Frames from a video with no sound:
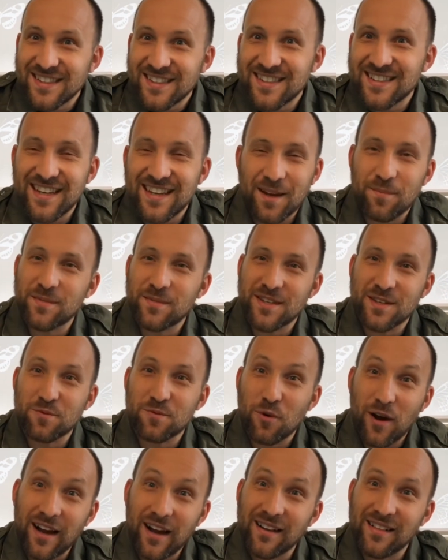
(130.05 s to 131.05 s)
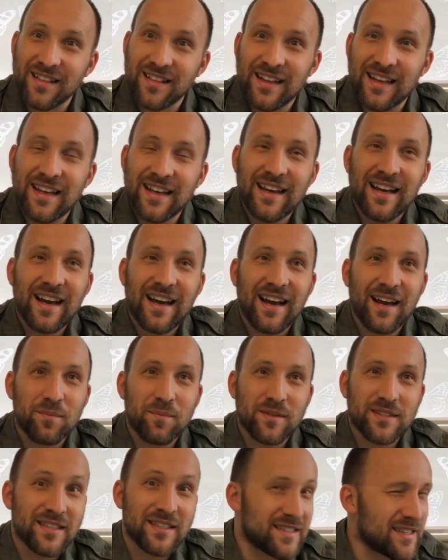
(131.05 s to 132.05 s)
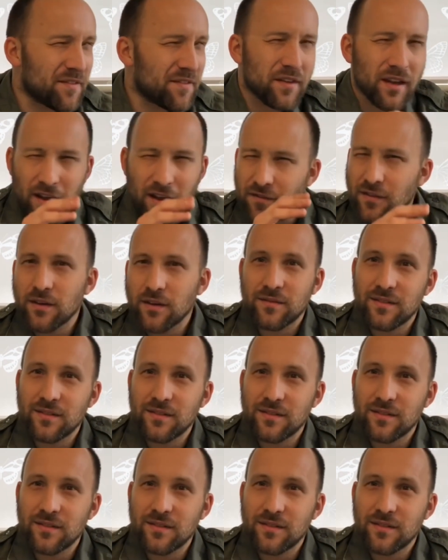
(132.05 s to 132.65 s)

tips as well, because it's stuff that I've